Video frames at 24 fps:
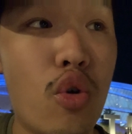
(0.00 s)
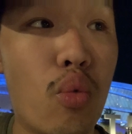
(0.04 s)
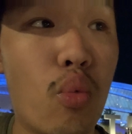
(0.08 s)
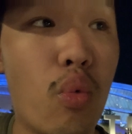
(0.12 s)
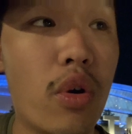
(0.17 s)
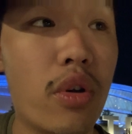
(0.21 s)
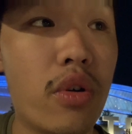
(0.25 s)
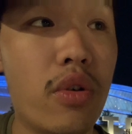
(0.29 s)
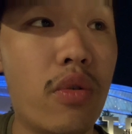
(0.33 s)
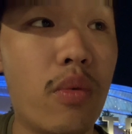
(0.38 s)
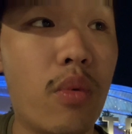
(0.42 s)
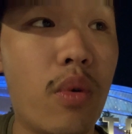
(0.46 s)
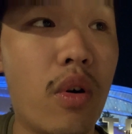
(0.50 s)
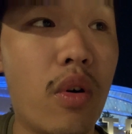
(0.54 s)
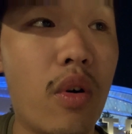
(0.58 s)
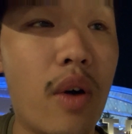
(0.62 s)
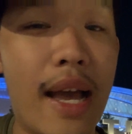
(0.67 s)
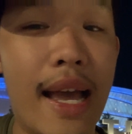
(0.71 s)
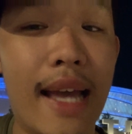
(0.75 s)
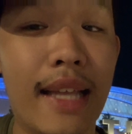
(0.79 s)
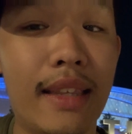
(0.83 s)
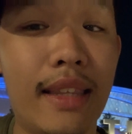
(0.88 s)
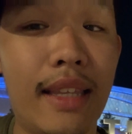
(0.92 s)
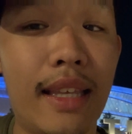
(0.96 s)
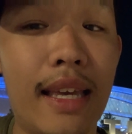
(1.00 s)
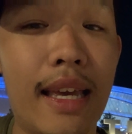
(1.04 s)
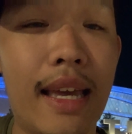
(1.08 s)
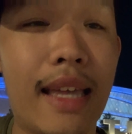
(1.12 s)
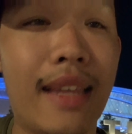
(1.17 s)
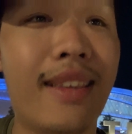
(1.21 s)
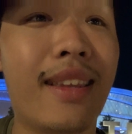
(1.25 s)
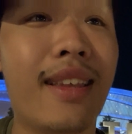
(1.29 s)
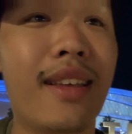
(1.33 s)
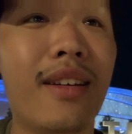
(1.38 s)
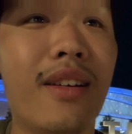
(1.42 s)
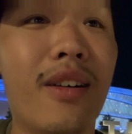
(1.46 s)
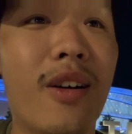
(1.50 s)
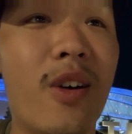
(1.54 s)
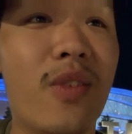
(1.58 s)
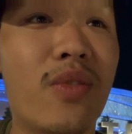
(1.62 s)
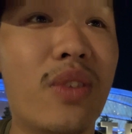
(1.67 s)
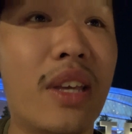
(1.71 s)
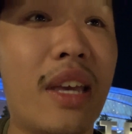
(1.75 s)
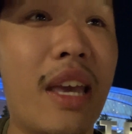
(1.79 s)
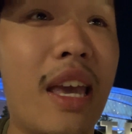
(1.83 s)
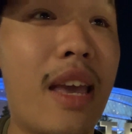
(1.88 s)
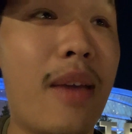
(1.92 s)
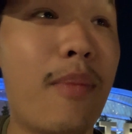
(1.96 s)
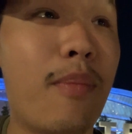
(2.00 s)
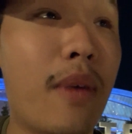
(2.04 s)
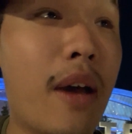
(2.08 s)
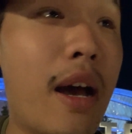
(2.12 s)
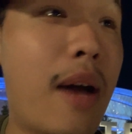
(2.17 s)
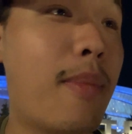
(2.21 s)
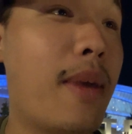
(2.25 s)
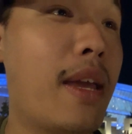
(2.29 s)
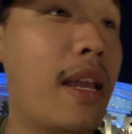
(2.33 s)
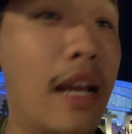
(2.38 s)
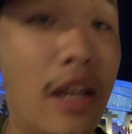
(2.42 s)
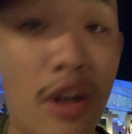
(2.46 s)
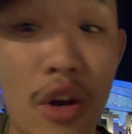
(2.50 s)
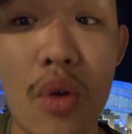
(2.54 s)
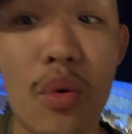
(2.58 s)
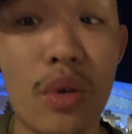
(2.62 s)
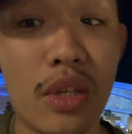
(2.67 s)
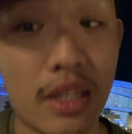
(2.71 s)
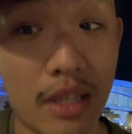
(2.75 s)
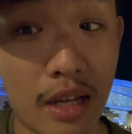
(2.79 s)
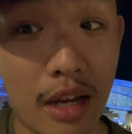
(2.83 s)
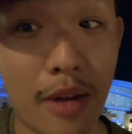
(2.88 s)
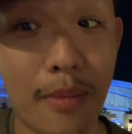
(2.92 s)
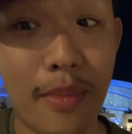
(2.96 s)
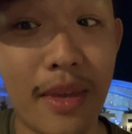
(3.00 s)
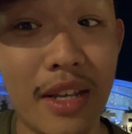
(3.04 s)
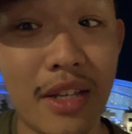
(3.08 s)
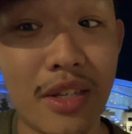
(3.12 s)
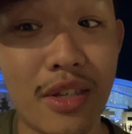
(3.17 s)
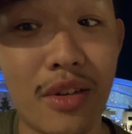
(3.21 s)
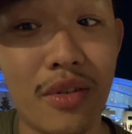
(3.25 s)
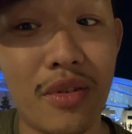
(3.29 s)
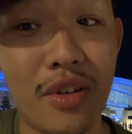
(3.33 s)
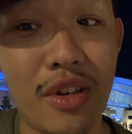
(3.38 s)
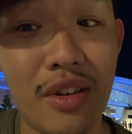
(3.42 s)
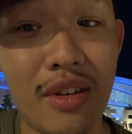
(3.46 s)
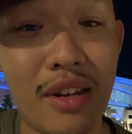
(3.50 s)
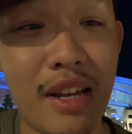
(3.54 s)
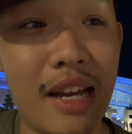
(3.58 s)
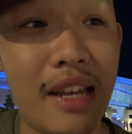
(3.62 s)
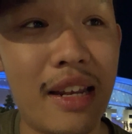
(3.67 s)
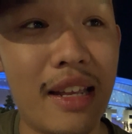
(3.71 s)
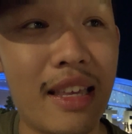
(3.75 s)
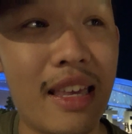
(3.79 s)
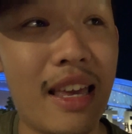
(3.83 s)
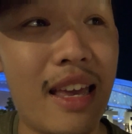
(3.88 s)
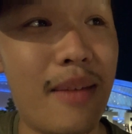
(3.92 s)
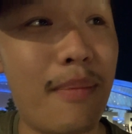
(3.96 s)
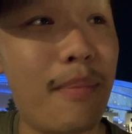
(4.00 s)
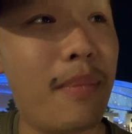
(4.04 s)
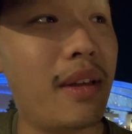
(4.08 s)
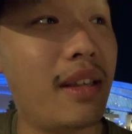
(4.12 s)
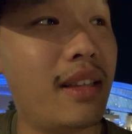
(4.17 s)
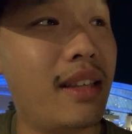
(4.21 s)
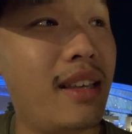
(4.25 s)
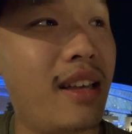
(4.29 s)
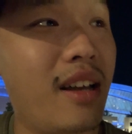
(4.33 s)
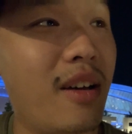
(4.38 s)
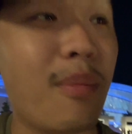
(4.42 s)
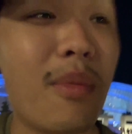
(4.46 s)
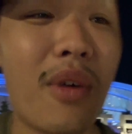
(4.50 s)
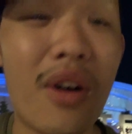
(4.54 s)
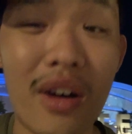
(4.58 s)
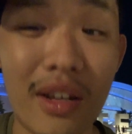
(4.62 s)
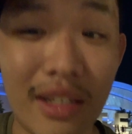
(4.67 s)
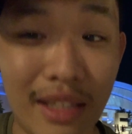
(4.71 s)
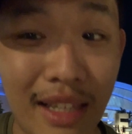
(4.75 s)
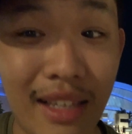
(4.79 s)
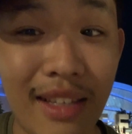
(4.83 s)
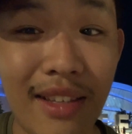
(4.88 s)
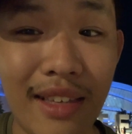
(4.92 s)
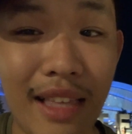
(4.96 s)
Wonderwall at the end of the game. I mean, I know it's not a Minnesota United game, but come on.